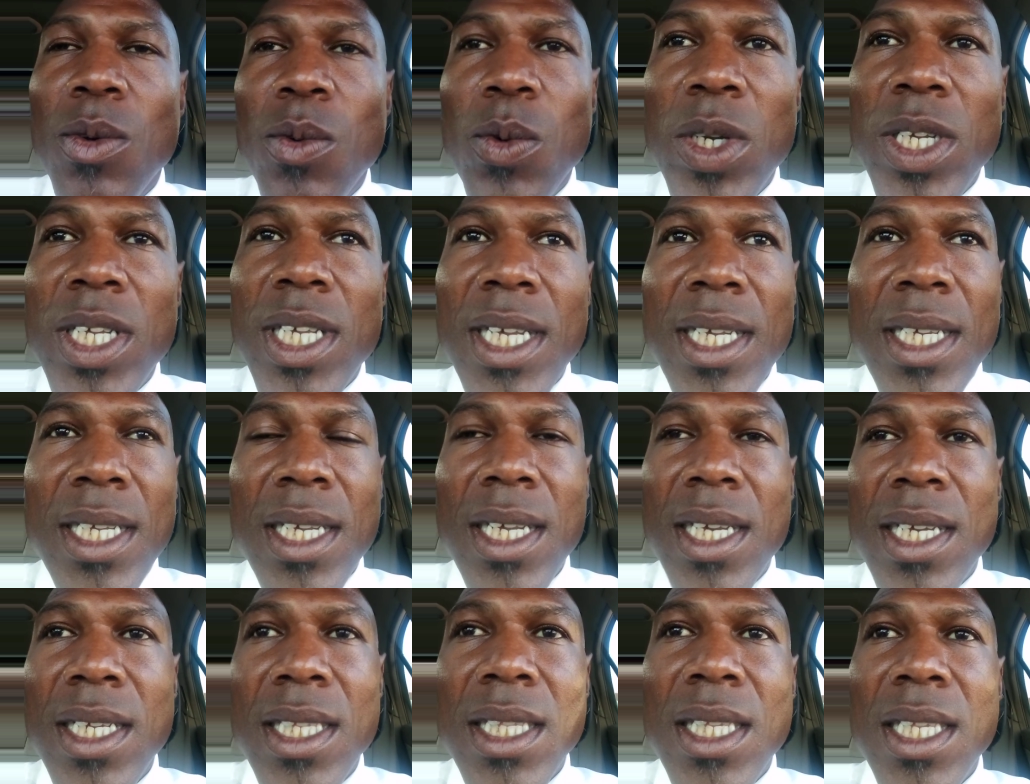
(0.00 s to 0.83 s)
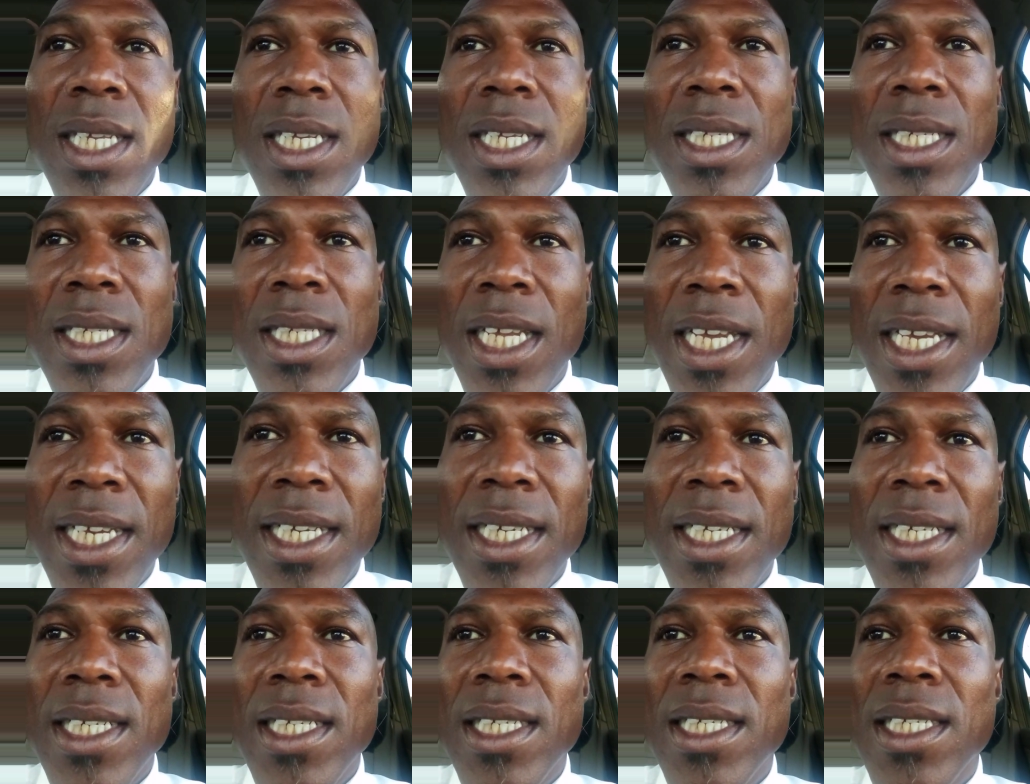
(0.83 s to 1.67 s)
we can get these
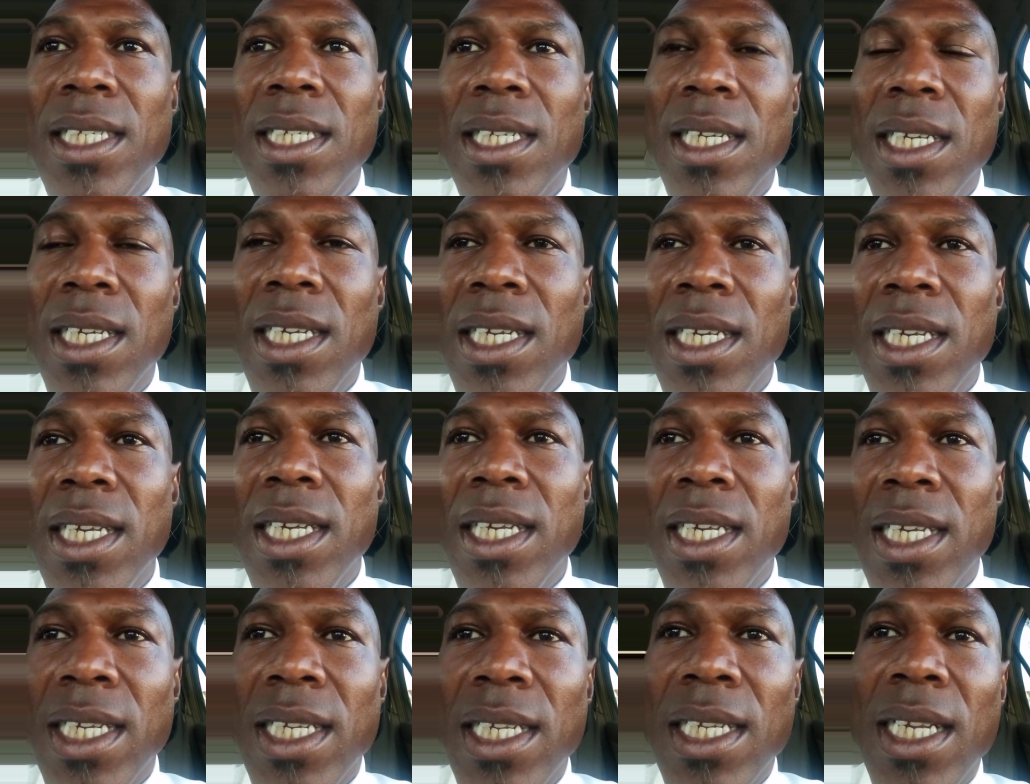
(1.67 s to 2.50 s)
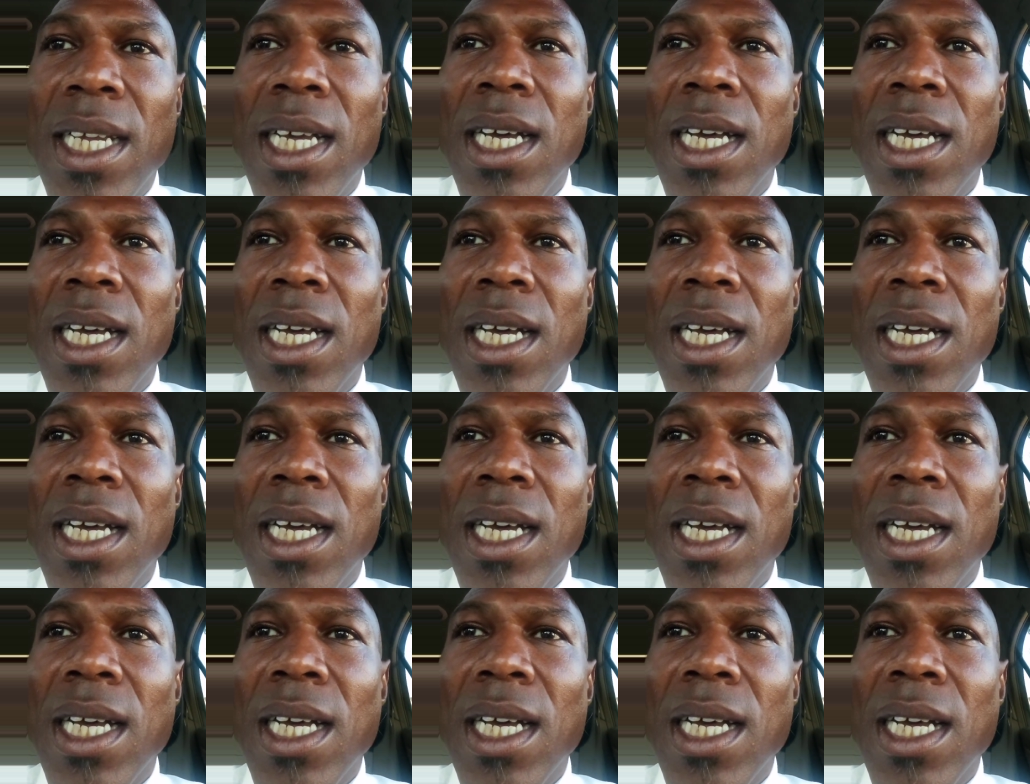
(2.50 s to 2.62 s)
days in